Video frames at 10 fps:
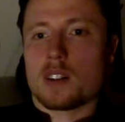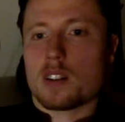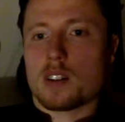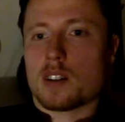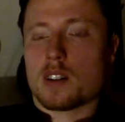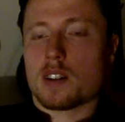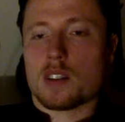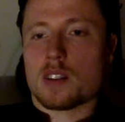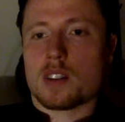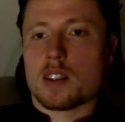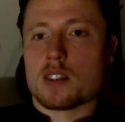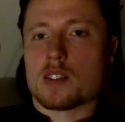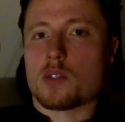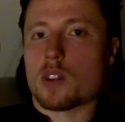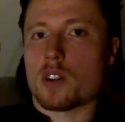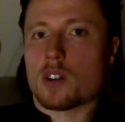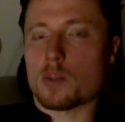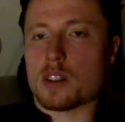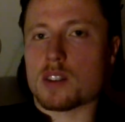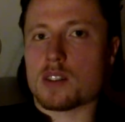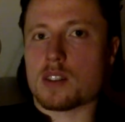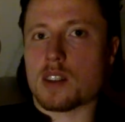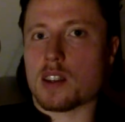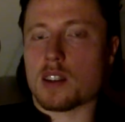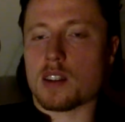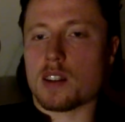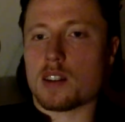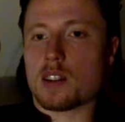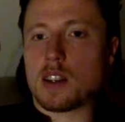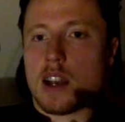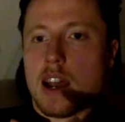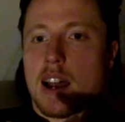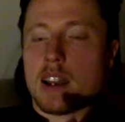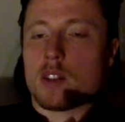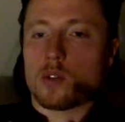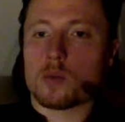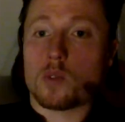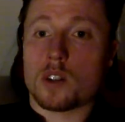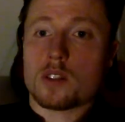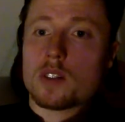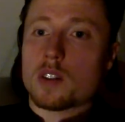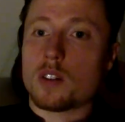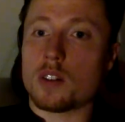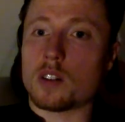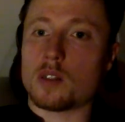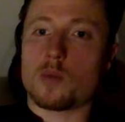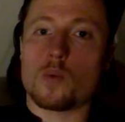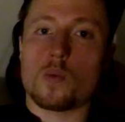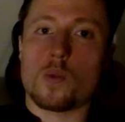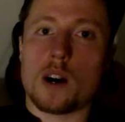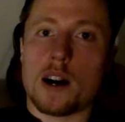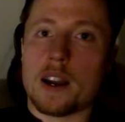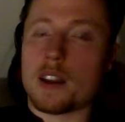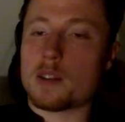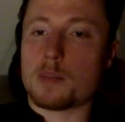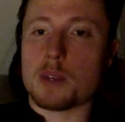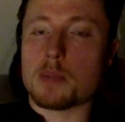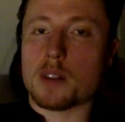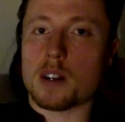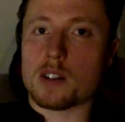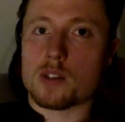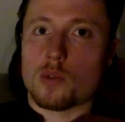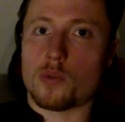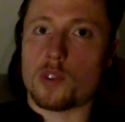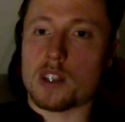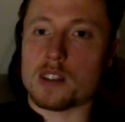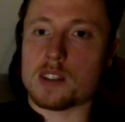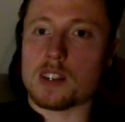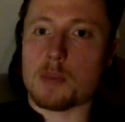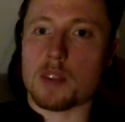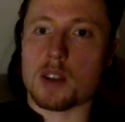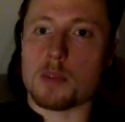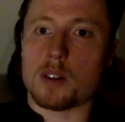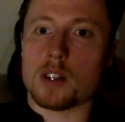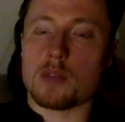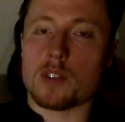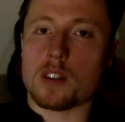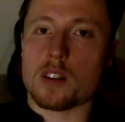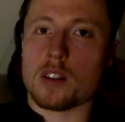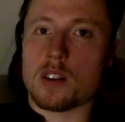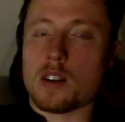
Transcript: things going on with this thing. Yeah, I don't wonder at all why people are so freaking skeptic about everything.